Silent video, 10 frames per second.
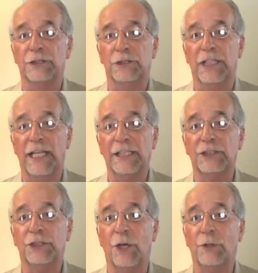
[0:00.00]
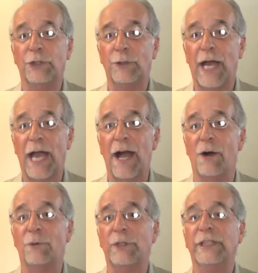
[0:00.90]
Let us show you
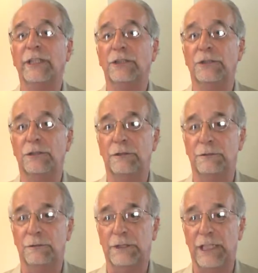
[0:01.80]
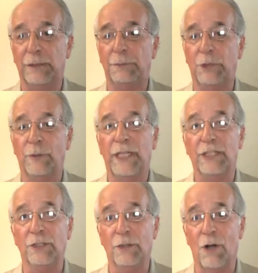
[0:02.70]
how we can keep you in
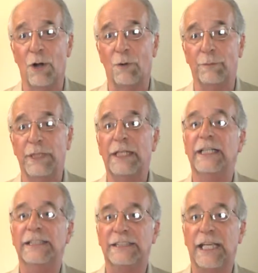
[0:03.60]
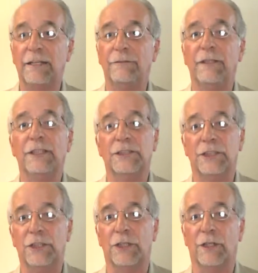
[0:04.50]
your home safe,
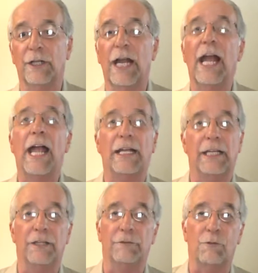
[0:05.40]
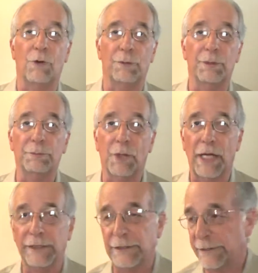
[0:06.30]
secure, and at an affordable
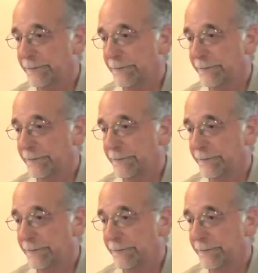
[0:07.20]
price.